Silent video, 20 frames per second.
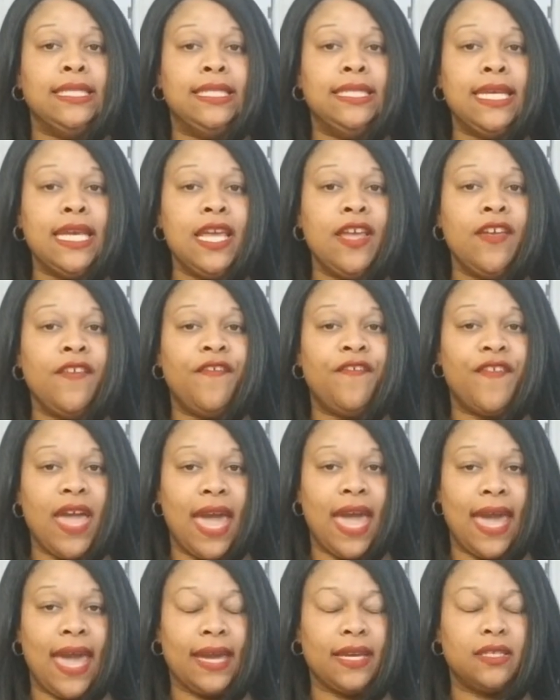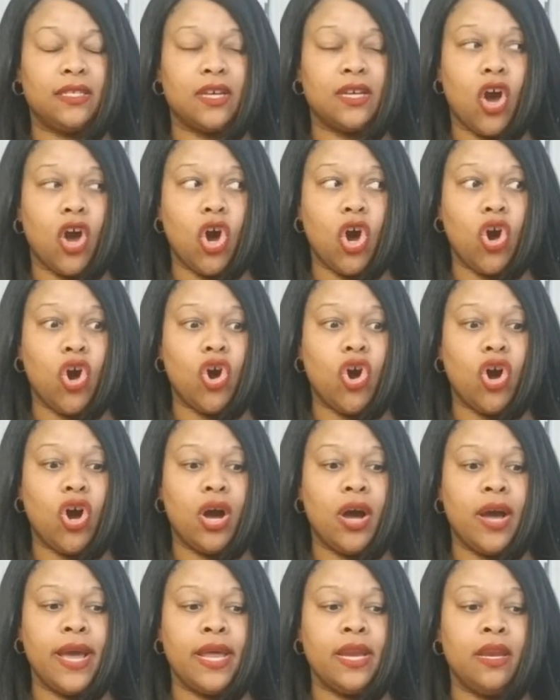defect
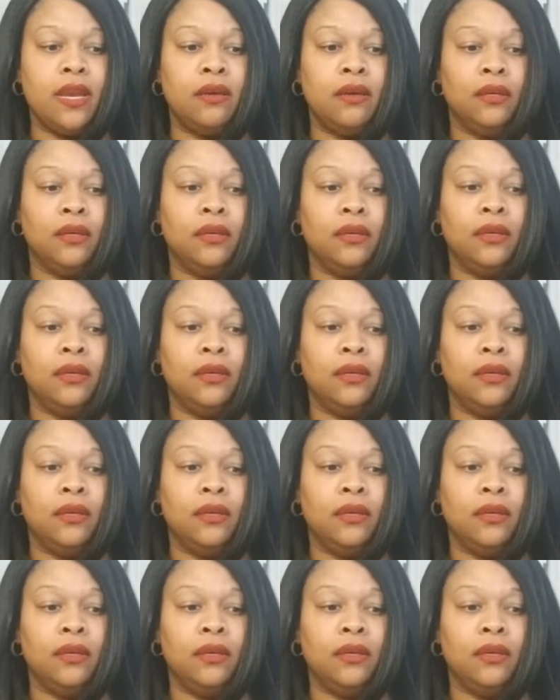on